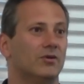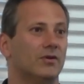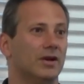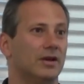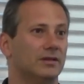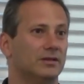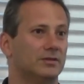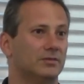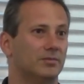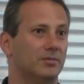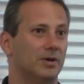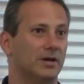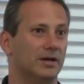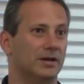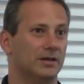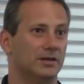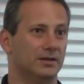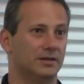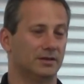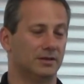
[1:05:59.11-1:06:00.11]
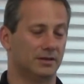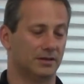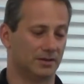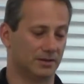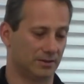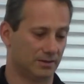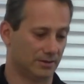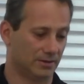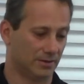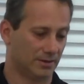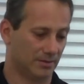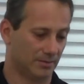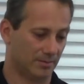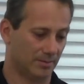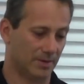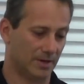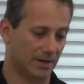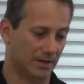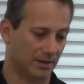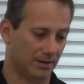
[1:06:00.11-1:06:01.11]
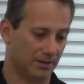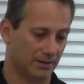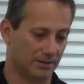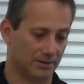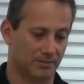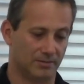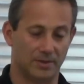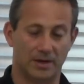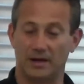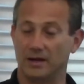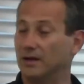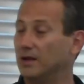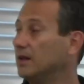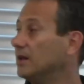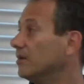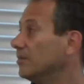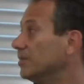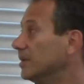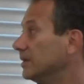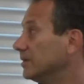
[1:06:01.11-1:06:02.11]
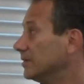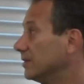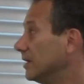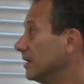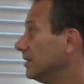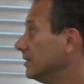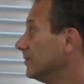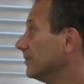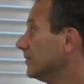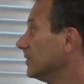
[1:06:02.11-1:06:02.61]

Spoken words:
rate by little bit, right?